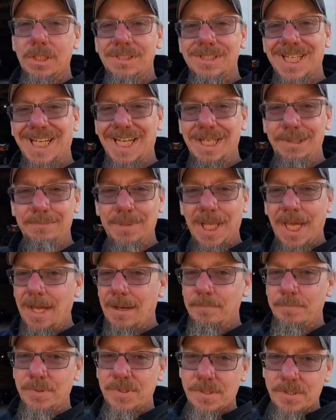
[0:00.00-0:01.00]
gonna
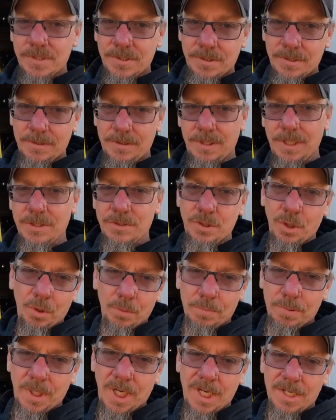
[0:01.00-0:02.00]
time-lapse this
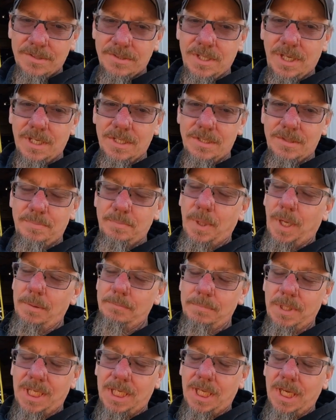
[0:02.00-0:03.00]
whole process,
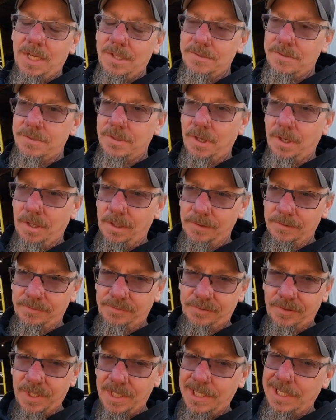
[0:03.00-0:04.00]
but because
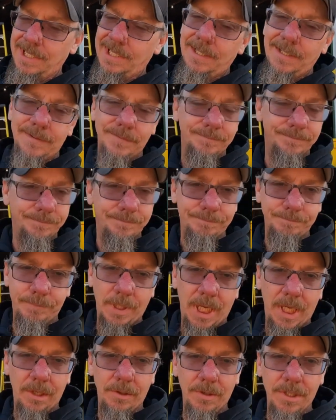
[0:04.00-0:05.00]
of
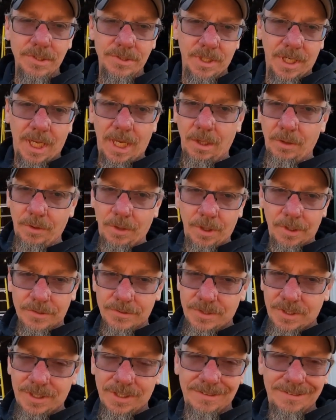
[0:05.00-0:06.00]
batteries and how long
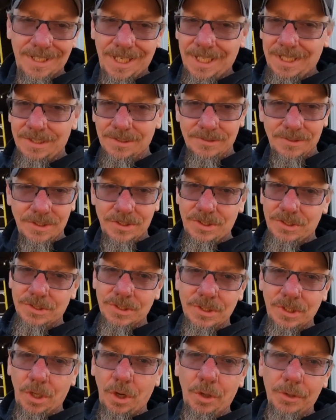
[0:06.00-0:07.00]
it's gonna take, because this
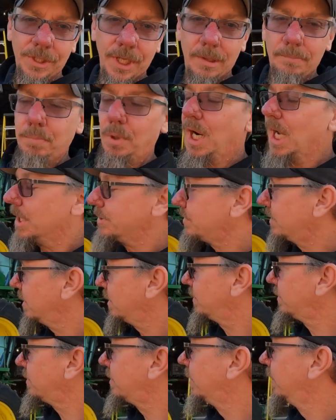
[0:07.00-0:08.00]
is an all-day
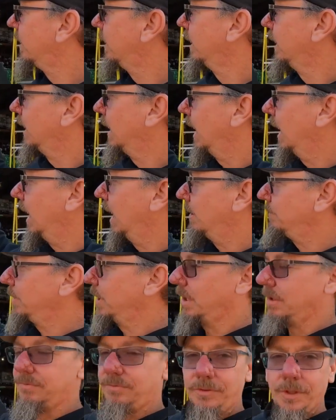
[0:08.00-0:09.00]
process, I'm
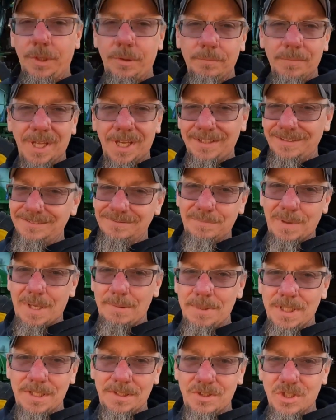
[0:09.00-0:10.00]
gonna film like
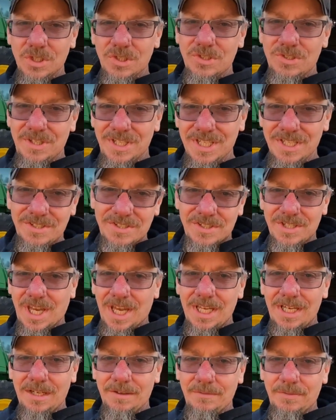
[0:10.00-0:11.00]
maybe just this
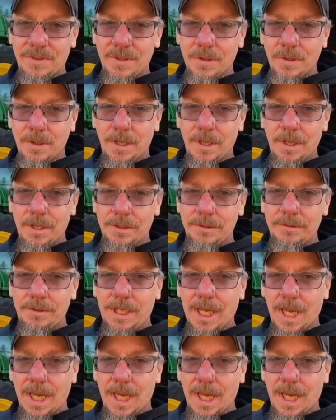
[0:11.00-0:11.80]
side of the